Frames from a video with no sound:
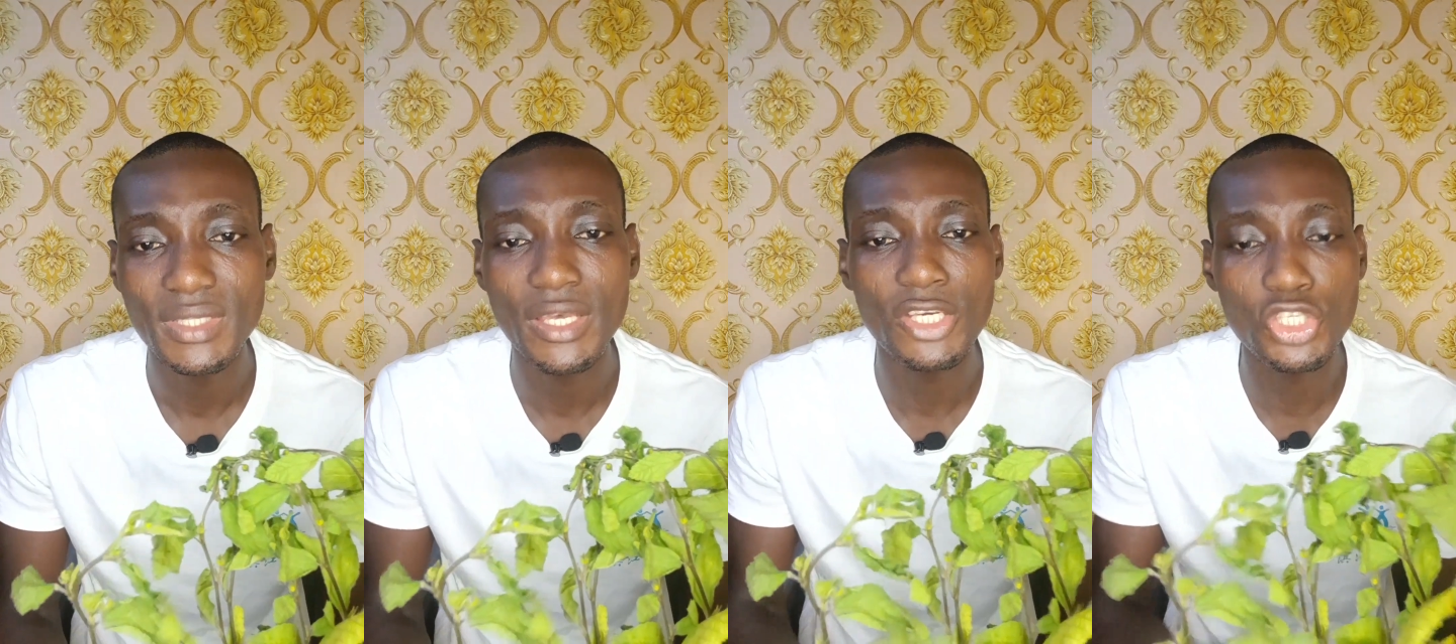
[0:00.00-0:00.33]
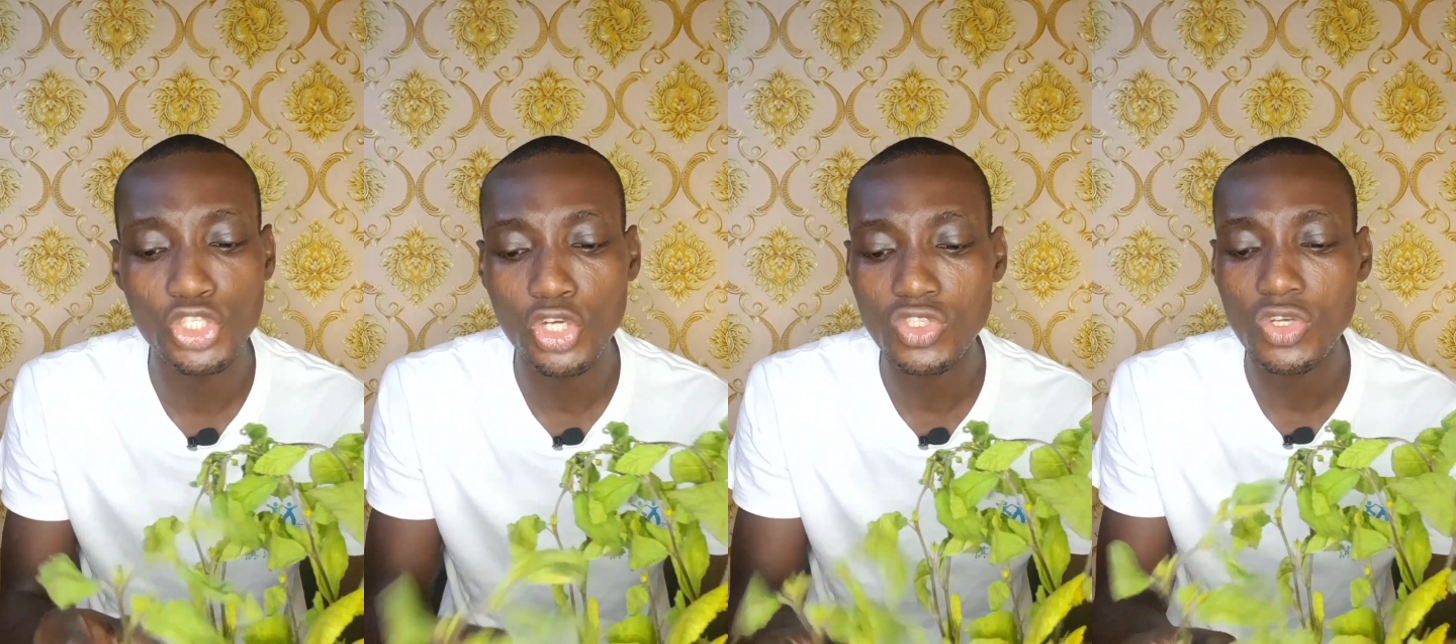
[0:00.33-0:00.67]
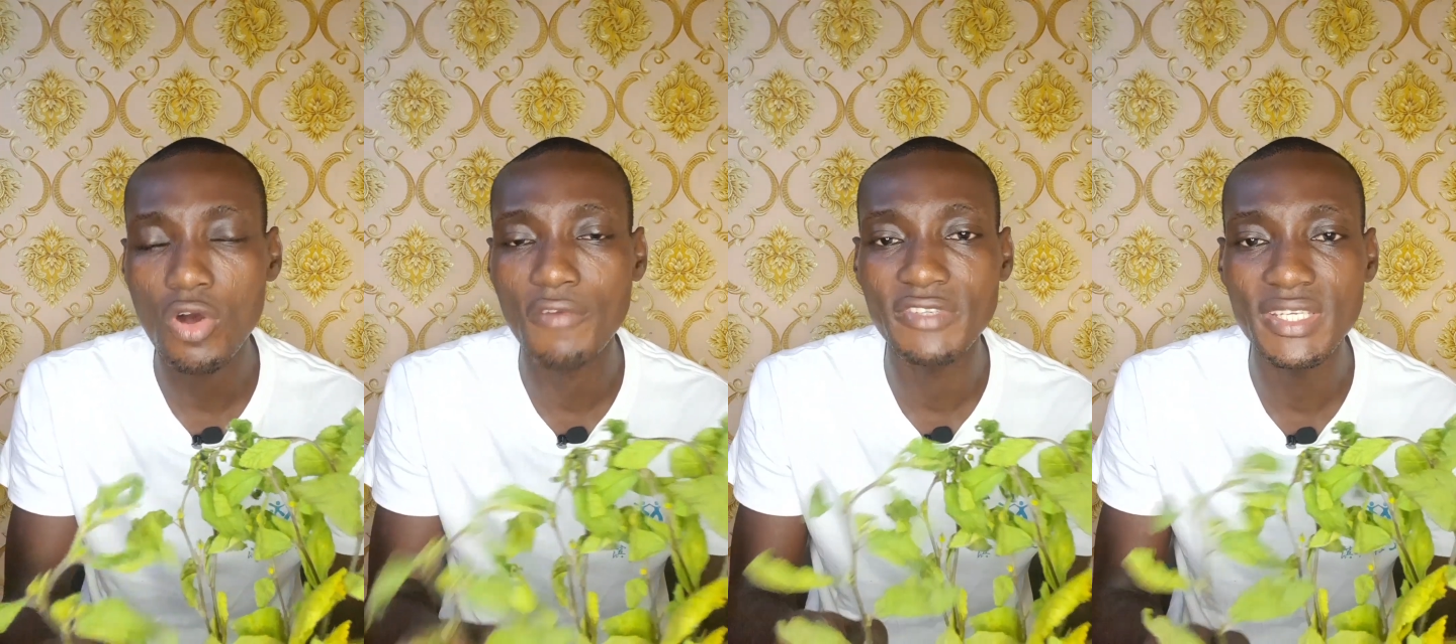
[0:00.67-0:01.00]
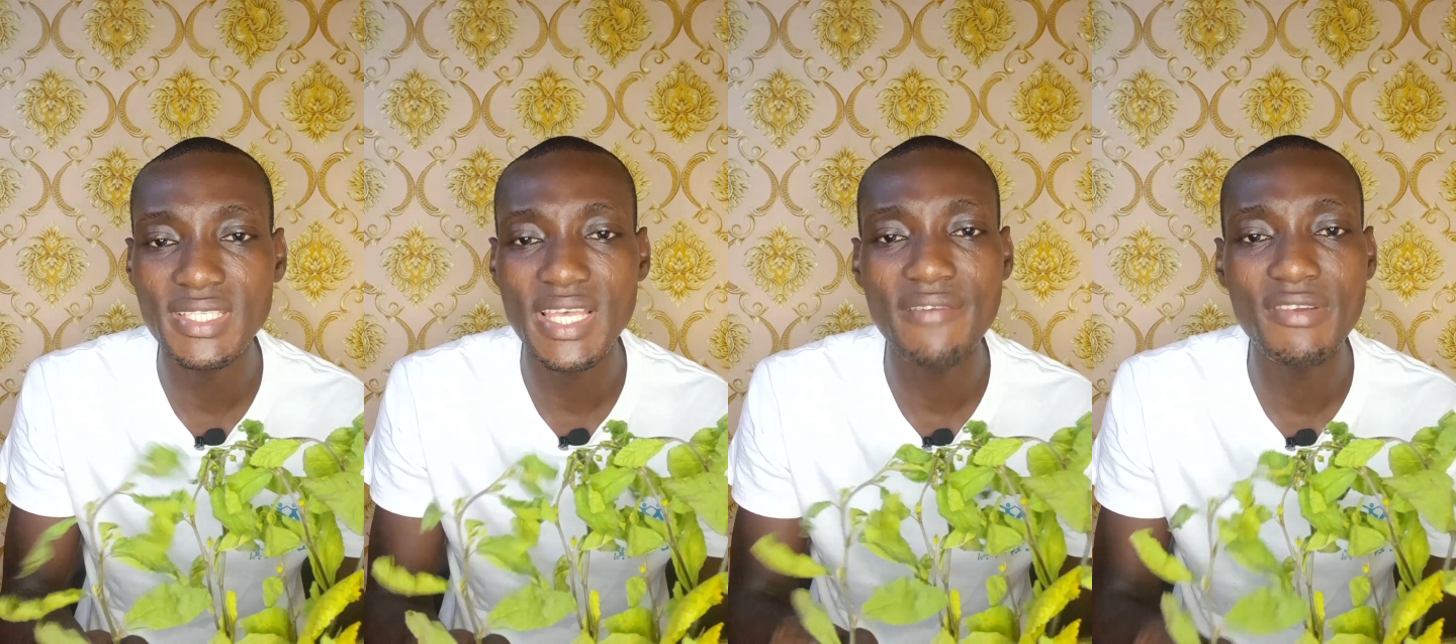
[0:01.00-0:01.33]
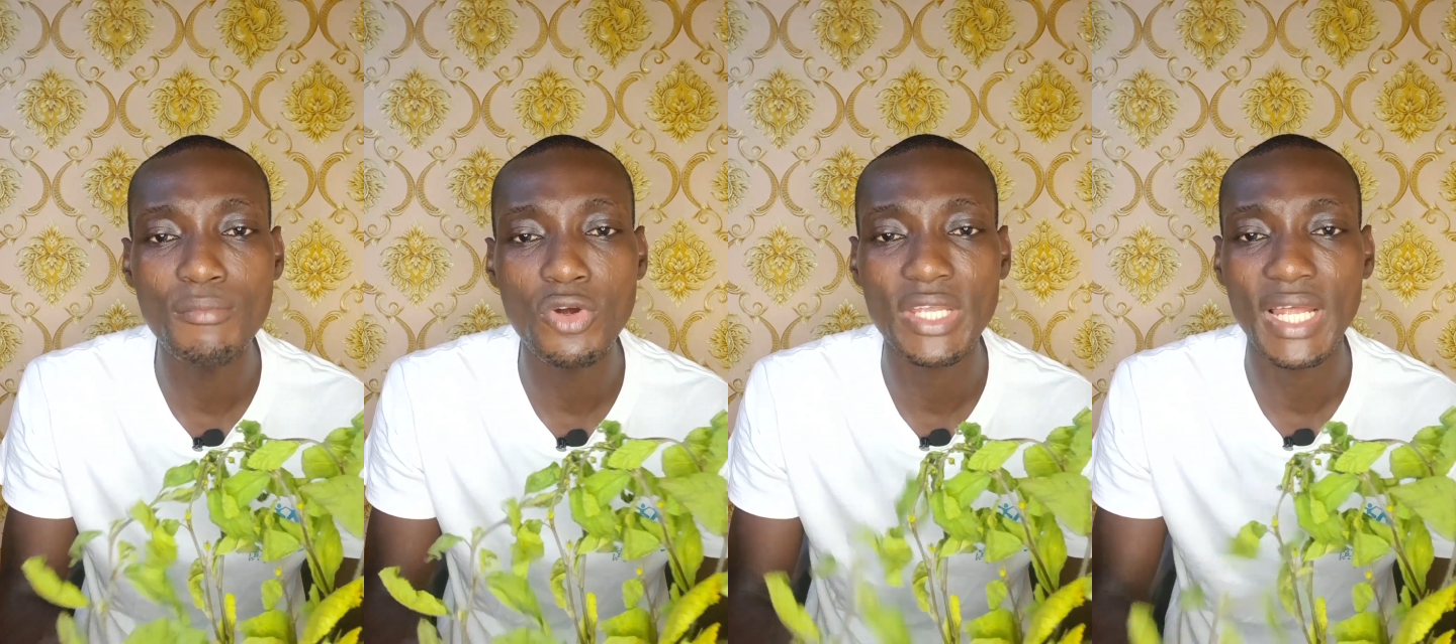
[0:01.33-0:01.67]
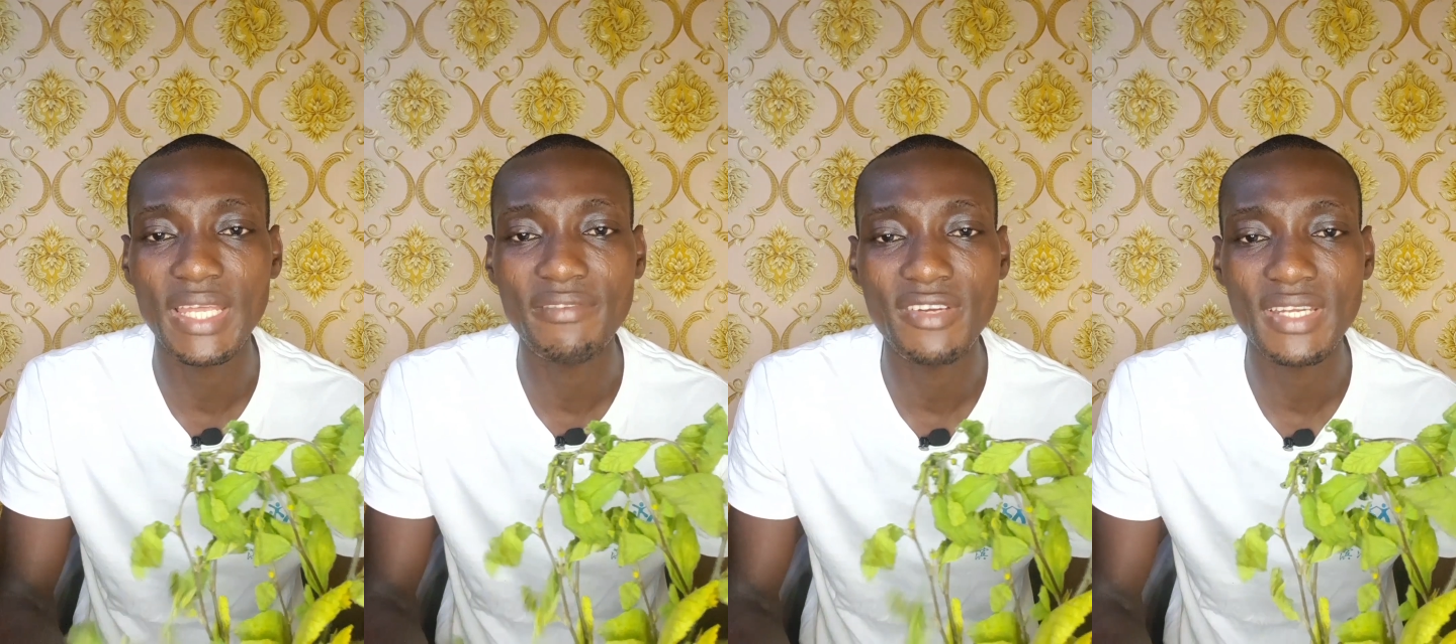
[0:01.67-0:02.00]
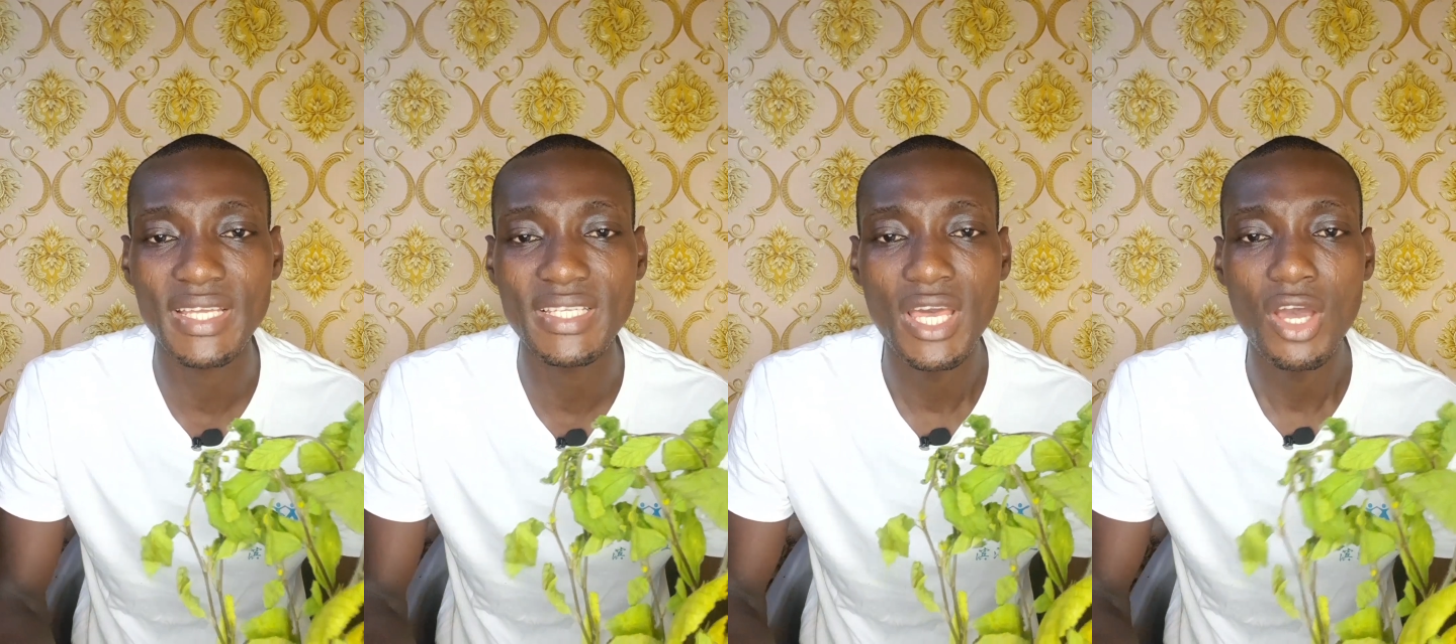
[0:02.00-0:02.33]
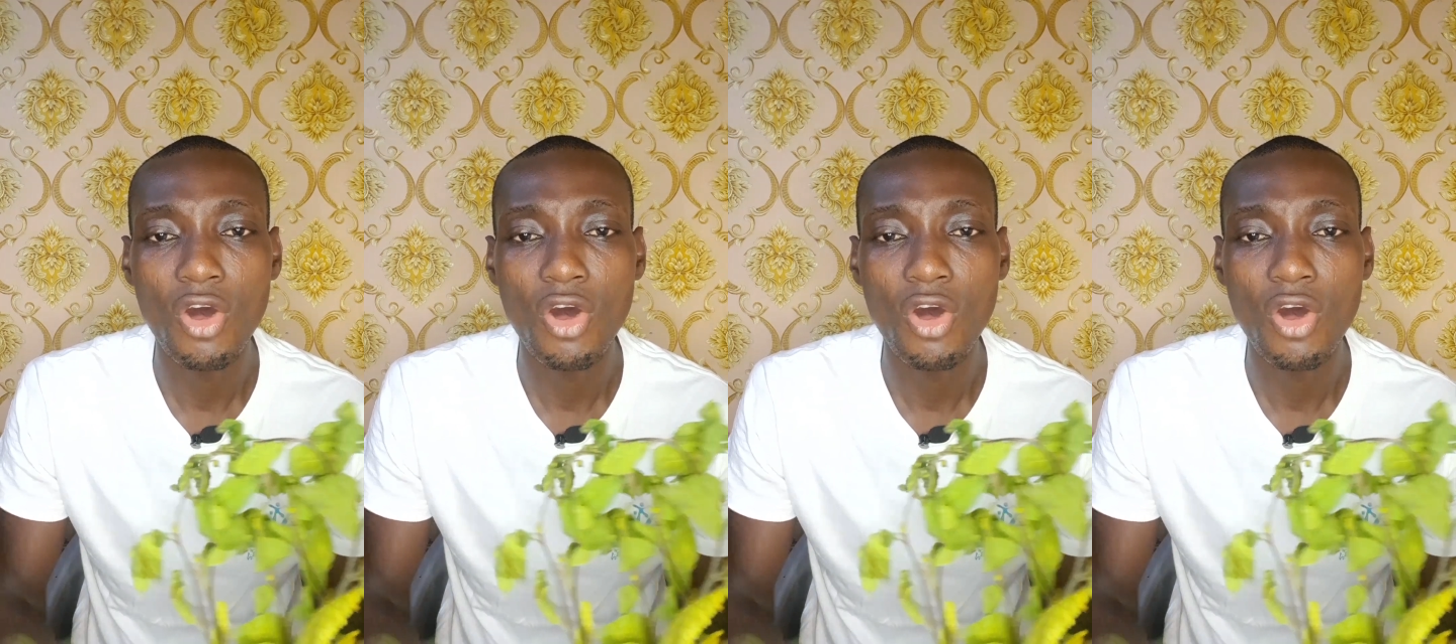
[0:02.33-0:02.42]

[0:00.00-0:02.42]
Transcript: a shot of this every morning and every night.